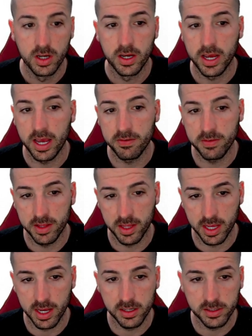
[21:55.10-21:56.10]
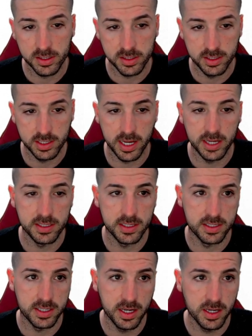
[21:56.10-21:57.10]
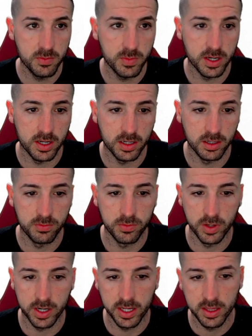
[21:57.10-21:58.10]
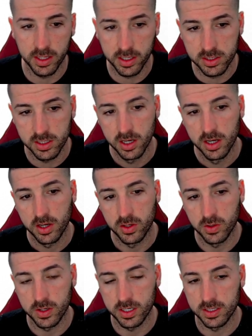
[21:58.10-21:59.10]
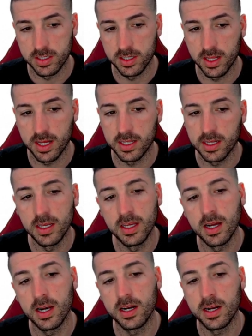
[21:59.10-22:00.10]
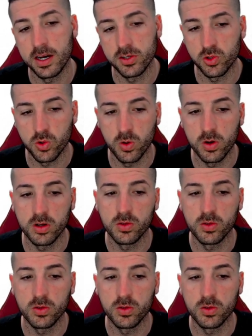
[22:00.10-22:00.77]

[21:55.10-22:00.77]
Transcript: Everything else stays the same, and if we run this, you can see that England has scored